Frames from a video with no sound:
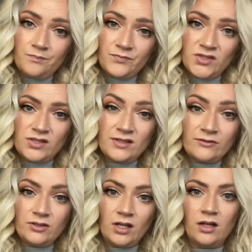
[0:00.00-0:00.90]
Just
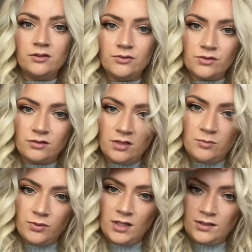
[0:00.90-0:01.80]
never not use a heat
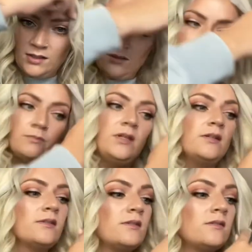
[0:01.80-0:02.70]
protectant,
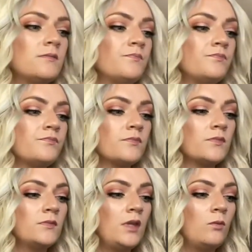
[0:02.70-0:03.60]
because
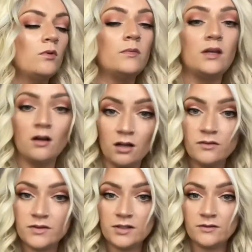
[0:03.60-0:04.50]
that will make all
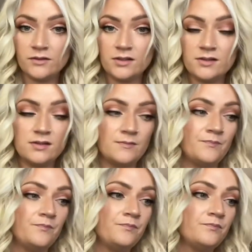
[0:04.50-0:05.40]
of the difference.
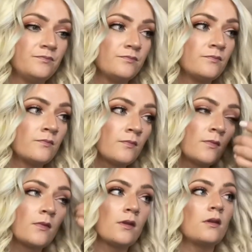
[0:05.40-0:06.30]

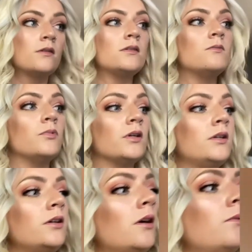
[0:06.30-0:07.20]
So we're gonna go